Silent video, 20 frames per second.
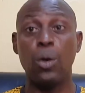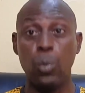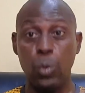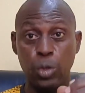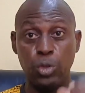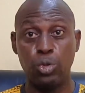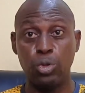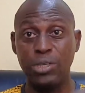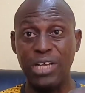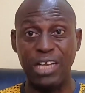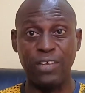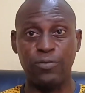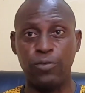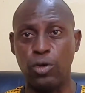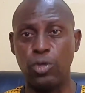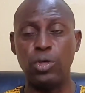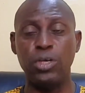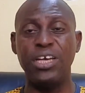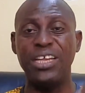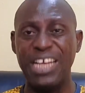We do that
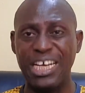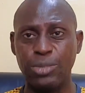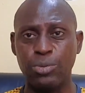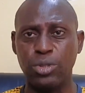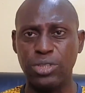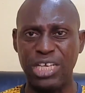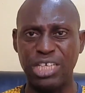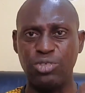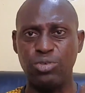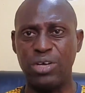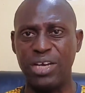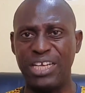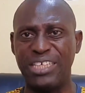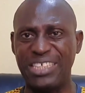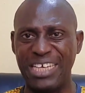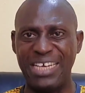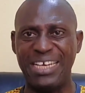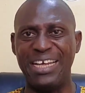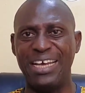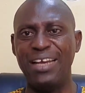for you in as much as you are a
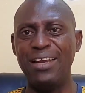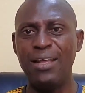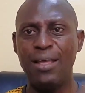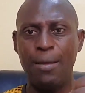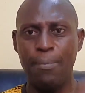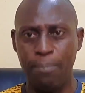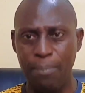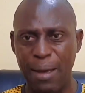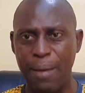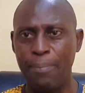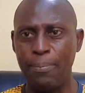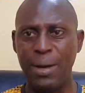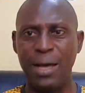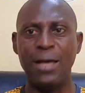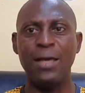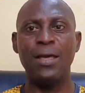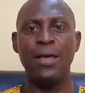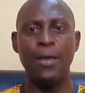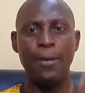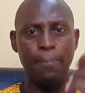channel member.
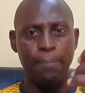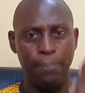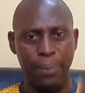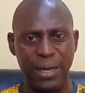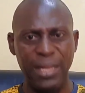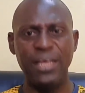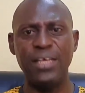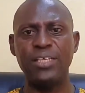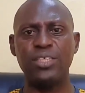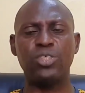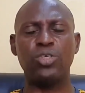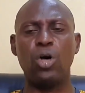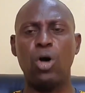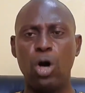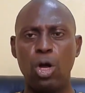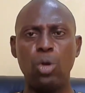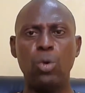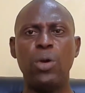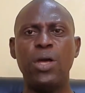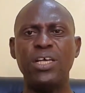Please
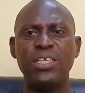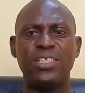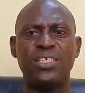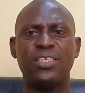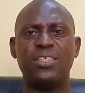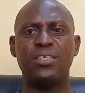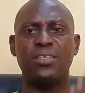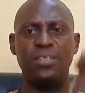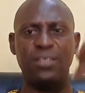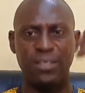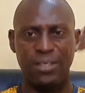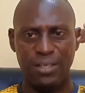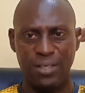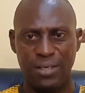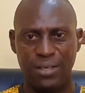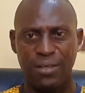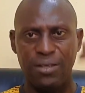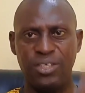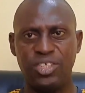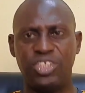always
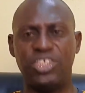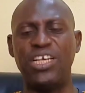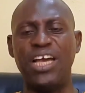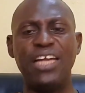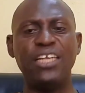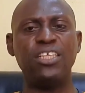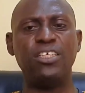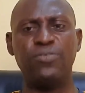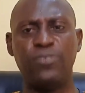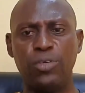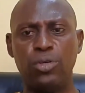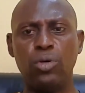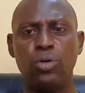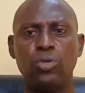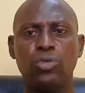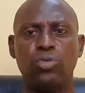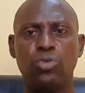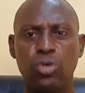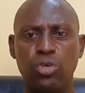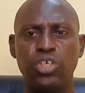share this video
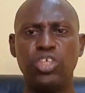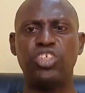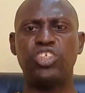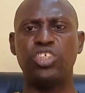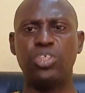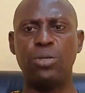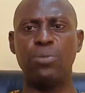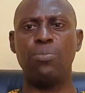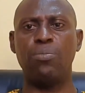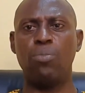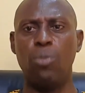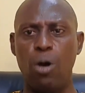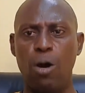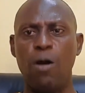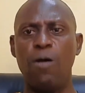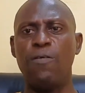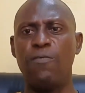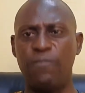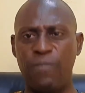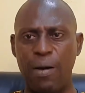to reach
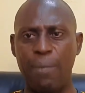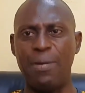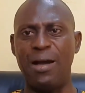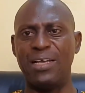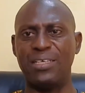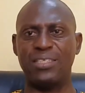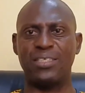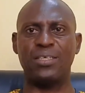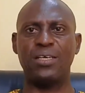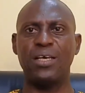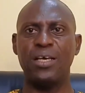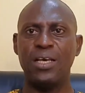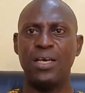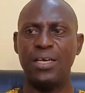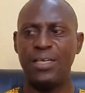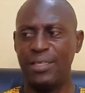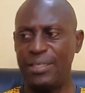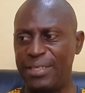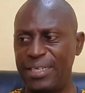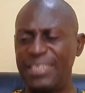more farmers.
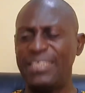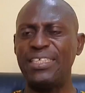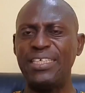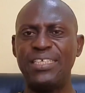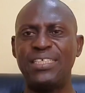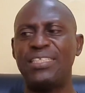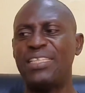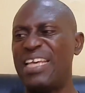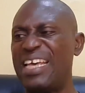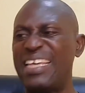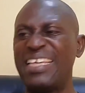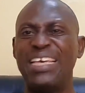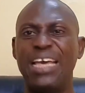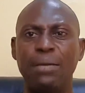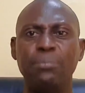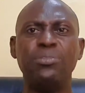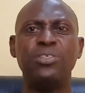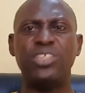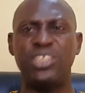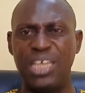This is a
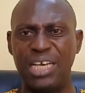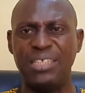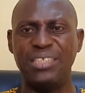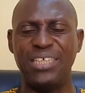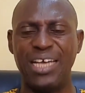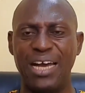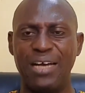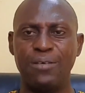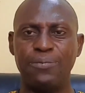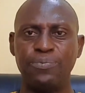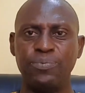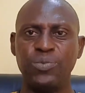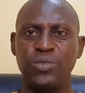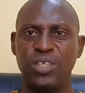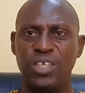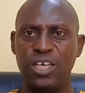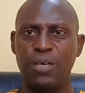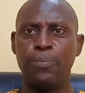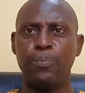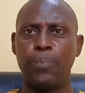game changer
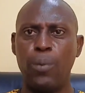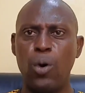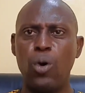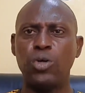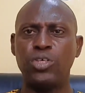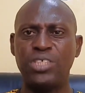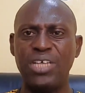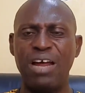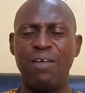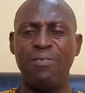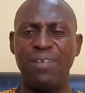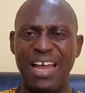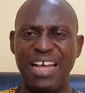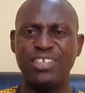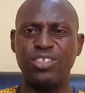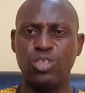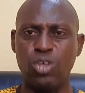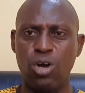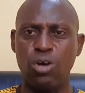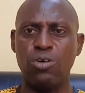in poultry and
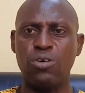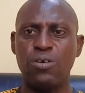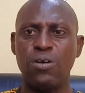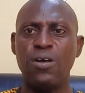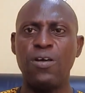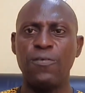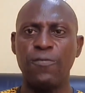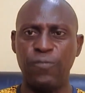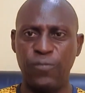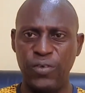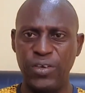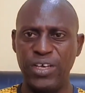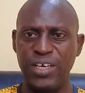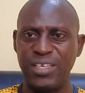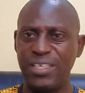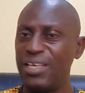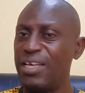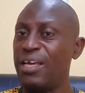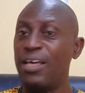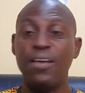livestock feed.
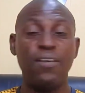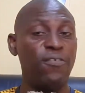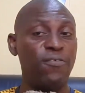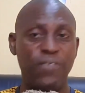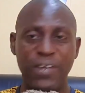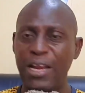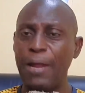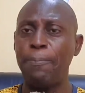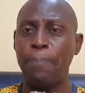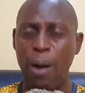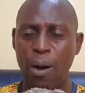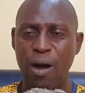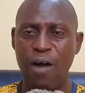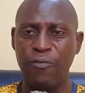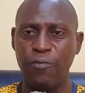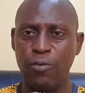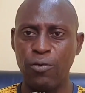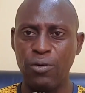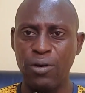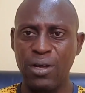Very
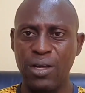powerful,